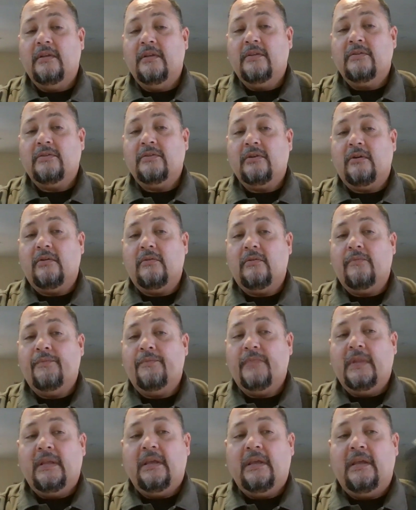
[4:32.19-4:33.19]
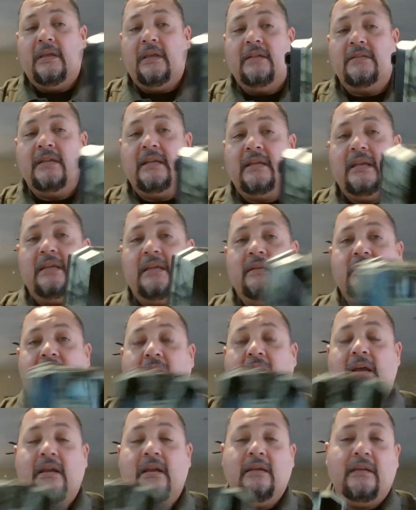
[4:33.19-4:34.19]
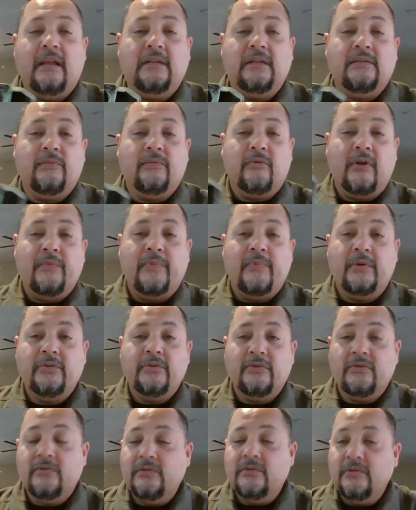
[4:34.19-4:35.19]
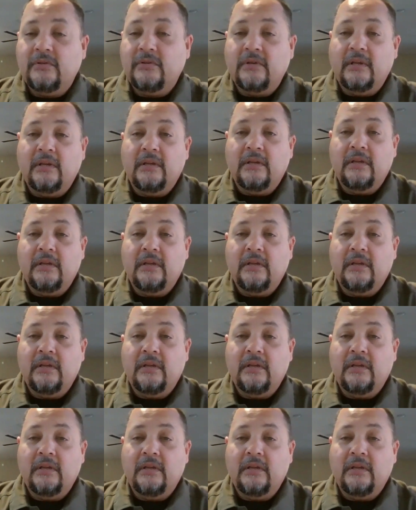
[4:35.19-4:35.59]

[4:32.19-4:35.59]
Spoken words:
So it is a neat design, takes some great pictures.